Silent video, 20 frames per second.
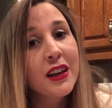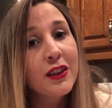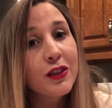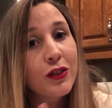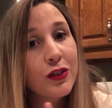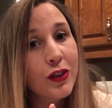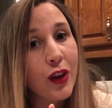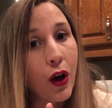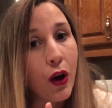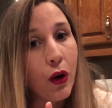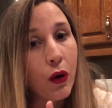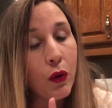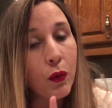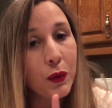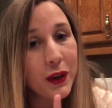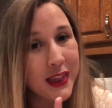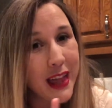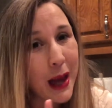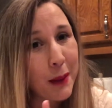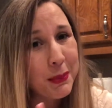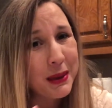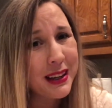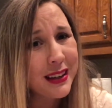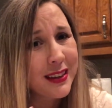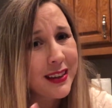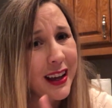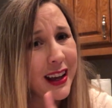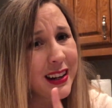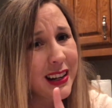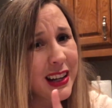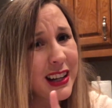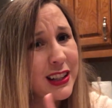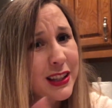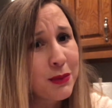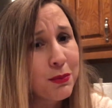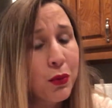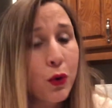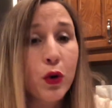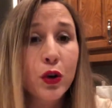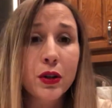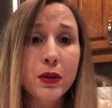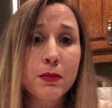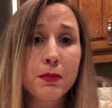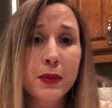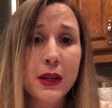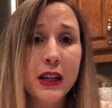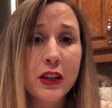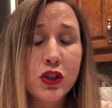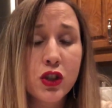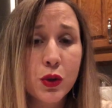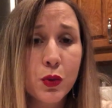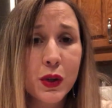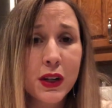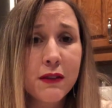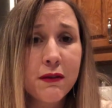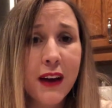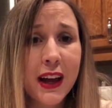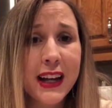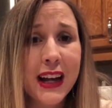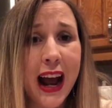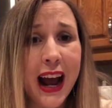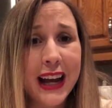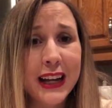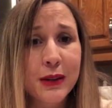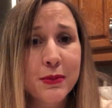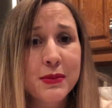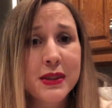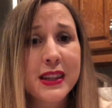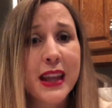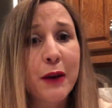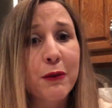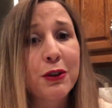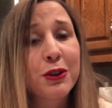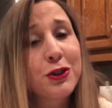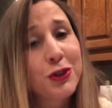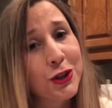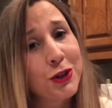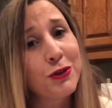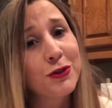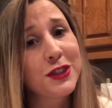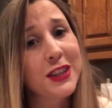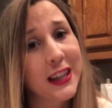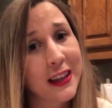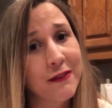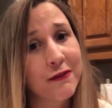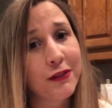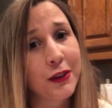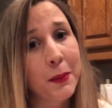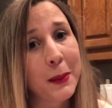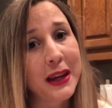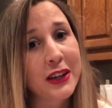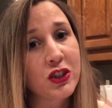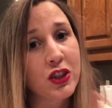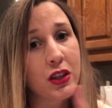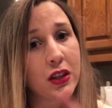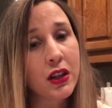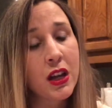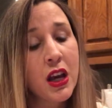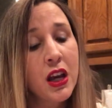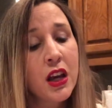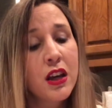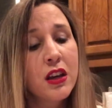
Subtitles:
So with that being said, it's important because you want to find items that reduce inflammation.